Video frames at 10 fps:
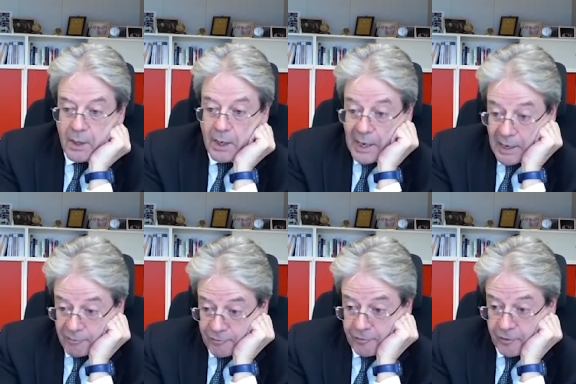
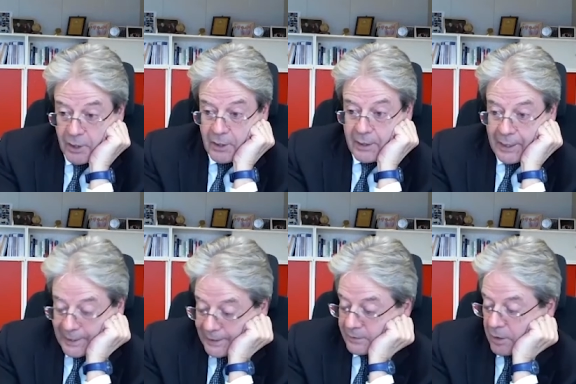half.
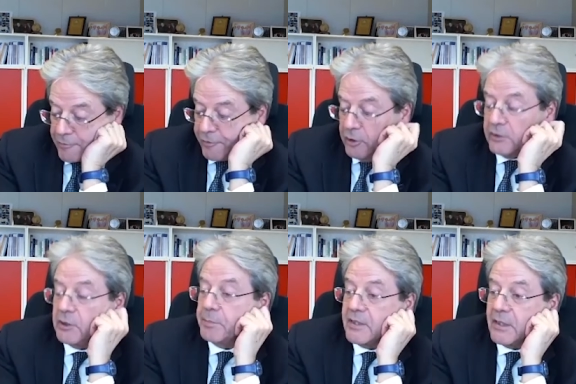And
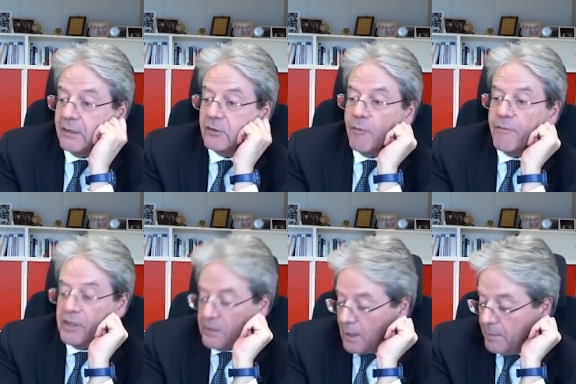30% of
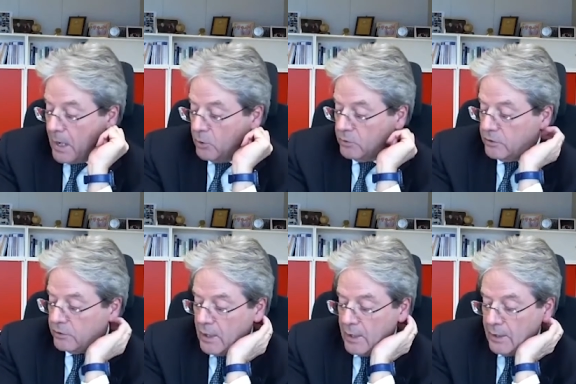this amount